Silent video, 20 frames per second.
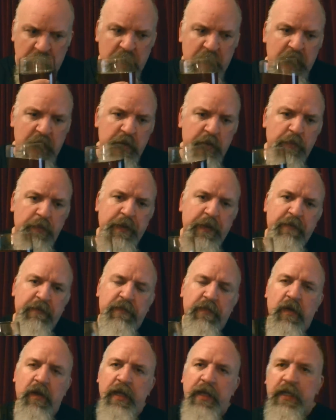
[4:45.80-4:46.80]
and a little bit
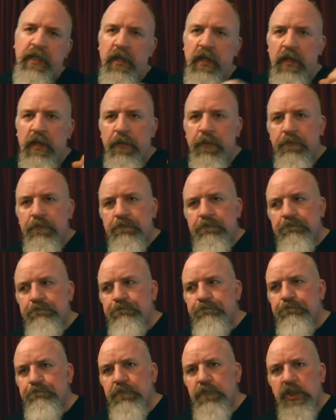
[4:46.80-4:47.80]
of like um,
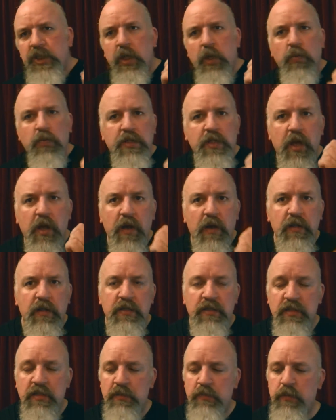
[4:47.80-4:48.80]

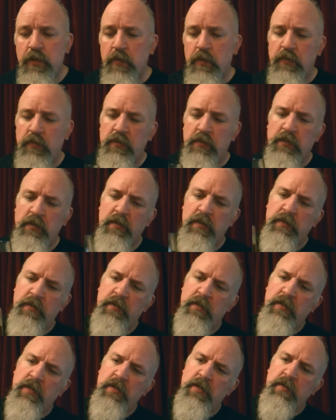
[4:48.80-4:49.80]
sultanas as well
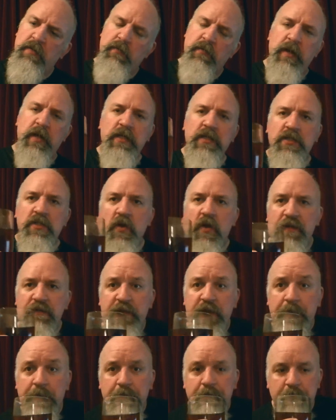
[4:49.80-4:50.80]
right let's dive
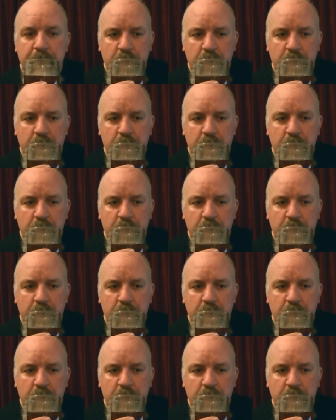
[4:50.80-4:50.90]
in